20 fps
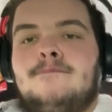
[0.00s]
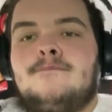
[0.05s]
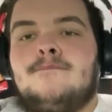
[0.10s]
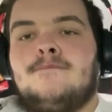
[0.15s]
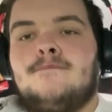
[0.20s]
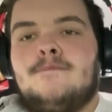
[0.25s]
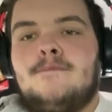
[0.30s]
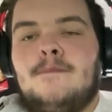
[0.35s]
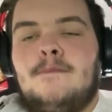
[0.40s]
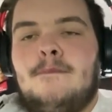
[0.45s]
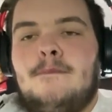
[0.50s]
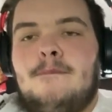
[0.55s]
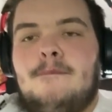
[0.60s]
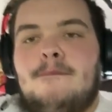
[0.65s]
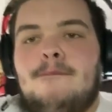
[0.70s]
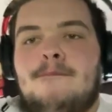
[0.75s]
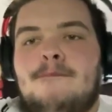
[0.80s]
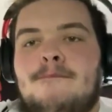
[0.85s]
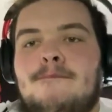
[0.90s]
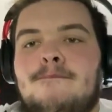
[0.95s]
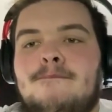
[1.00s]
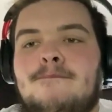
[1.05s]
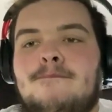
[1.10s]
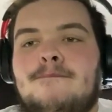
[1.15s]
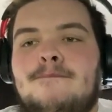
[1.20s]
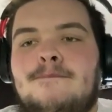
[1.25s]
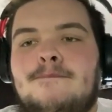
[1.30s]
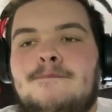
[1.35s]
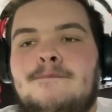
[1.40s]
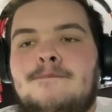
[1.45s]

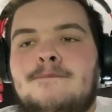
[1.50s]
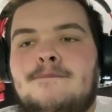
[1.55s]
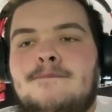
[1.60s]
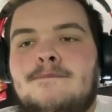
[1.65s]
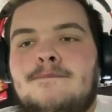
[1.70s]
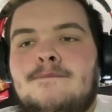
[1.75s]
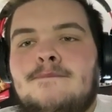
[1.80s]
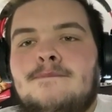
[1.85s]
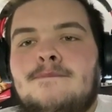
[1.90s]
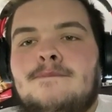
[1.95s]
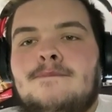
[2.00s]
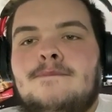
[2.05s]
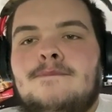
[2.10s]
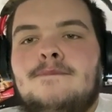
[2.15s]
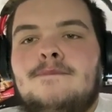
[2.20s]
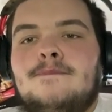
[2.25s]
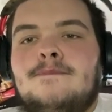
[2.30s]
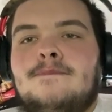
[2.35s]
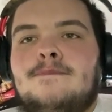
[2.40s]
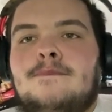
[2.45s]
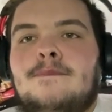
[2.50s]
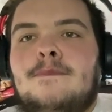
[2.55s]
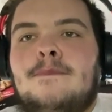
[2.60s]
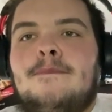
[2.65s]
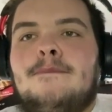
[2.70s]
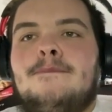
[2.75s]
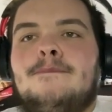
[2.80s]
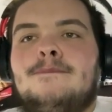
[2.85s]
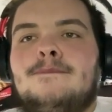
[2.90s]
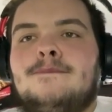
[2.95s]

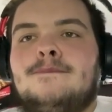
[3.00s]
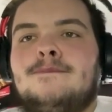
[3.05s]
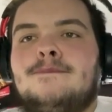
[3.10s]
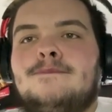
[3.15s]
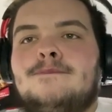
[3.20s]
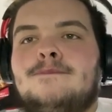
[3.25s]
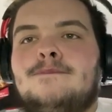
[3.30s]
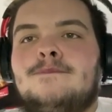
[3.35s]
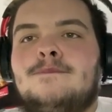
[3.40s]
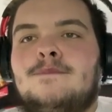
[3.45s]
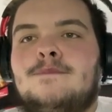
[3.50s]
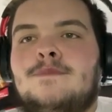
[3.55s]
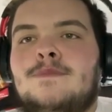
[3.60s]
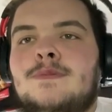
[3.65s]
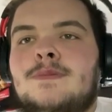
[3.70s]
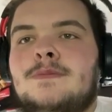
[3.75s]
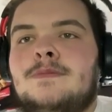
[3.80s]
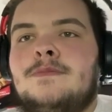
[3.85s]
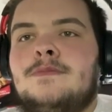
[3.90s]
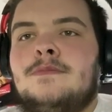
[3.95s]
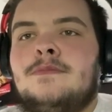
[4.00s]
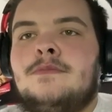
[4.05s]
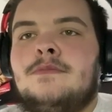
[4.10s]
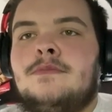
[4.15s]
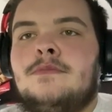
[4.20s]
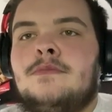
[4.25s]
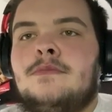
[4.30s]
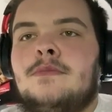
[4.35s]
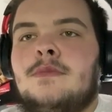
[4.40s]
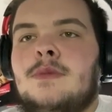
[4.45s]

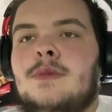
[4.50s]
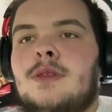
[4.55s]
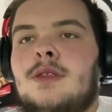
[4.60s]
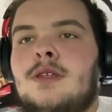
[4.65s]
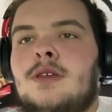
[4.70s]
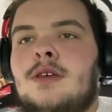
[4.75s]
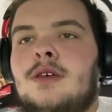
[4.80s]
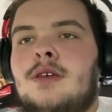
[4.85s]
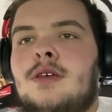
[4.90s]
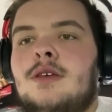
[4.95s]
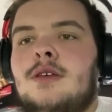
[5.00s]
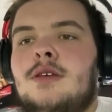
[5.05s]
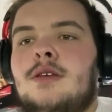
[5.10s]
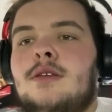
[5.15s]
(not speaking)